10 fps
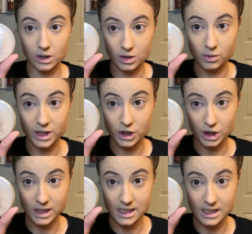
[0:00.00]
Go get
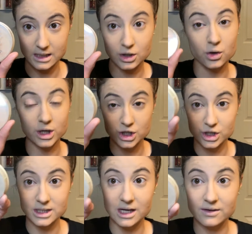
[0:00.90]

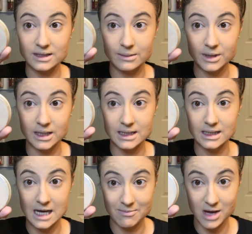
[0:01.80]
yourself some of the
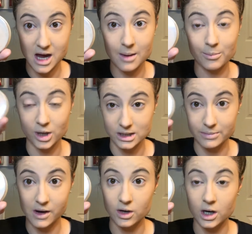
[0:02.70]
Stay Matte pressed
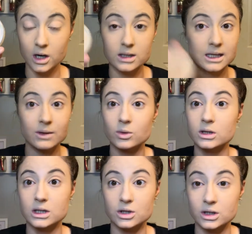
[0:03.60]
powder, because I will
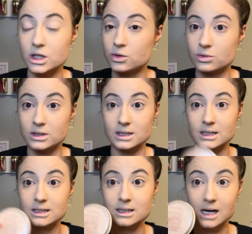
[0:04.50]
literally use
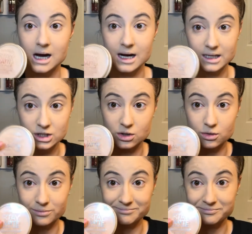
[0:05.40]
this on its
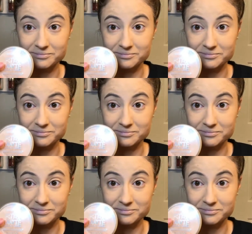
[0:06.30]
own.